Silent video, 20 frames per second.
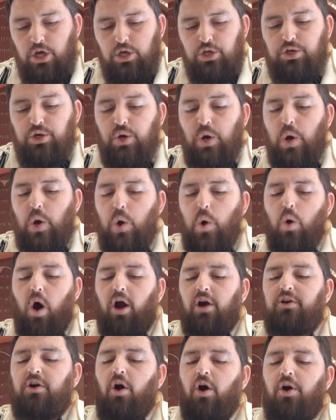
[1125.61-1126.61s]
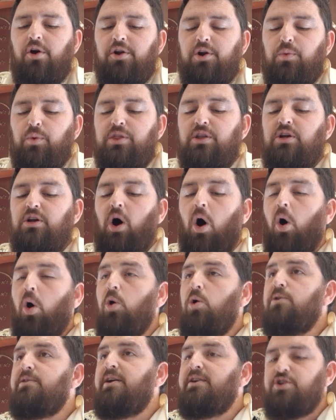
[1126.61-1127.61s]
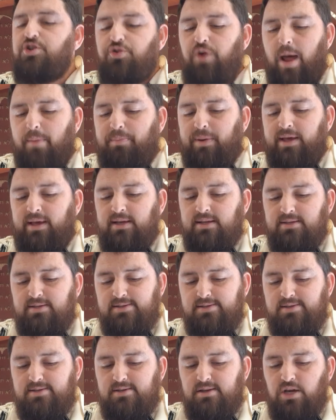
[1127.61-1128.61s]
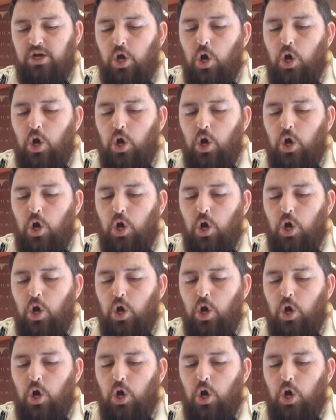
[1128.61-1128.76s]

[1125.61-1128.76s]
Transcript: You are girded with golden trappings